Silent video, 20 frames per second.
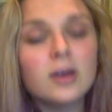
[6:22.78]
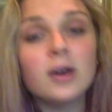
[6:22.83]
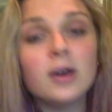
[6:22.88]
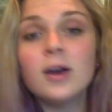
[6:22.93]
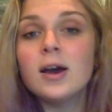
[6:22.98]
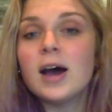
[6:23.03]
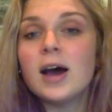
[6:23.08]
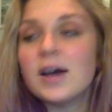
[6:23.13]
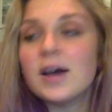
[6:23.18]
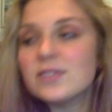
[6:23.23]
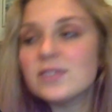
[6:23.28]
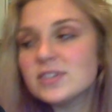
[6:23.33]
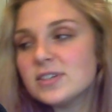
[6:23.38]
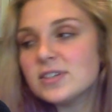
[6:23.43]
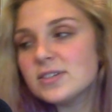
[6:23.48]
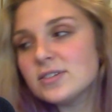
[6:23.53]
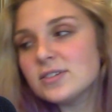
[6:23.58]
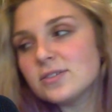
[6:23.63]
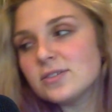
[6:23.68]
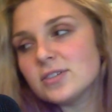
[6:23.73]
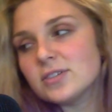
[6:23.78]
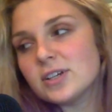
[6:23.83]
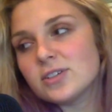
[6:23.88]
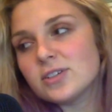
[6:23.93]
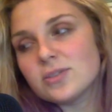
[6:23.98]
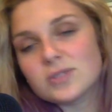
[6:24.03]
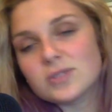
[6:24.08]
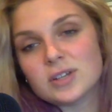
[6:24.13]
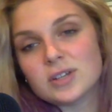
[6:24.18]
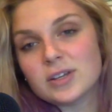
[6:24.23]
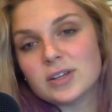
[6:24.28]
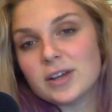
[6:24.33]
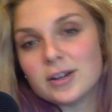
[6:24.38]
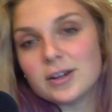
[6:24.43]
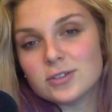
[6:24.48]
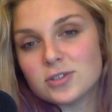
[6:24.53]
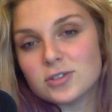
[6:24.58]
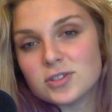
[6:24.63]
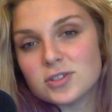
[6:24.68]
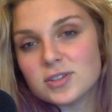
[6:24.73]
Obviously, still take notes on
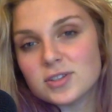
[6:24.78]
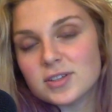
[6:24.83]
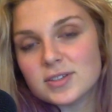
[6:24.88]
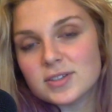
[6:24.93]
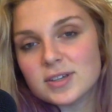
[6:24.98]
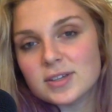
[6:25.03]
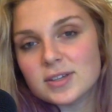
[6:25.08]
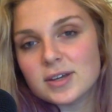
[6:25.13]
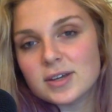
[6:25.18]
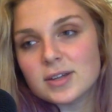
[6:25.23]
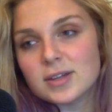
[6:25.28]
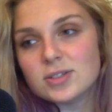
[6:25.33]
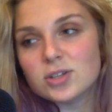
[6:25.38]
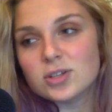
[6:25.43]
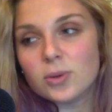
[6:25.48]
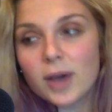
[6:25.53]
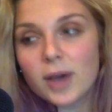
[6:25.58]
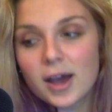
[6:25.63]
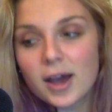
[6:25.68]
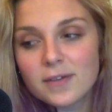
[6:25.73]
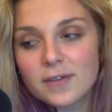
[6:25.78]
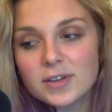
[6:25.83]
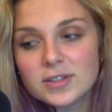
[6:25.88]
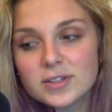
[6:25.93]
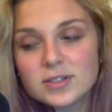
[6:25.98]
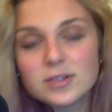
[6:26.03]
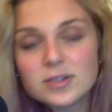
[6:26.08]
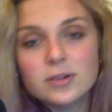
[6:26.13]
characters and things like that, so you have it.